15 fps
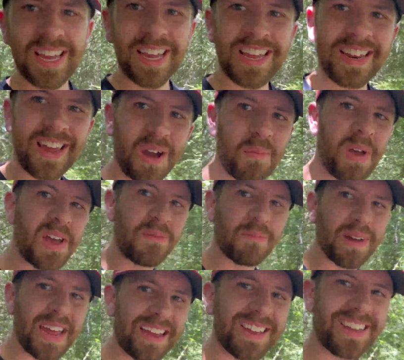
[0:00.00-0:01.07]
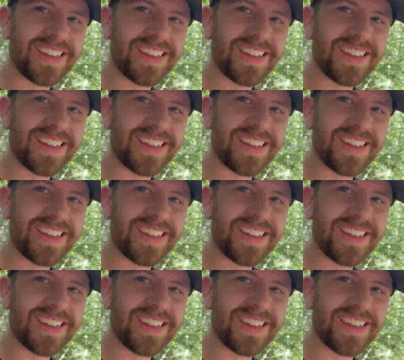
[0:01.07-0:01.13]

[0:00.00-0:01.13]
And now I'm heading back.